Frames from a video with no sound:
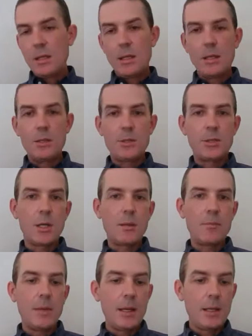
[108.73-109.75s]
and
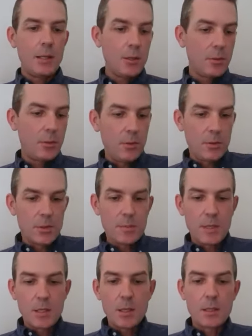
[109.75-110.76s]
John May, who used to
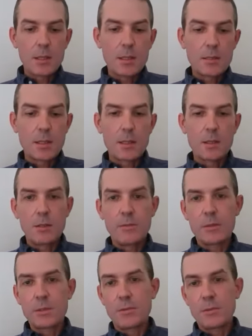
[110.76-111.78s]
be colleagues at the
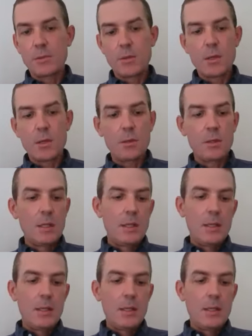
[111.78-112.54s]
University of Toronto.